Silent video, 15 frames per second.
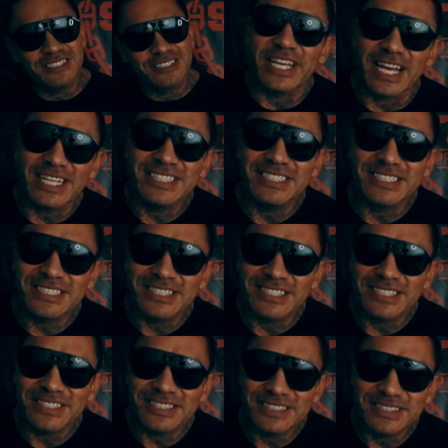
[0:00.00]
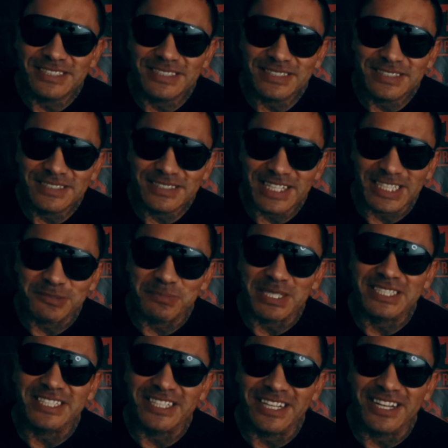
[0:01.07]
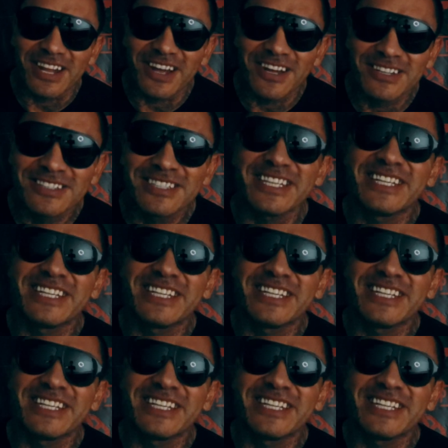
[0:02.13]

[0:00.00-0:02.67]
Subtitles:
Yes, that's my son-in-law.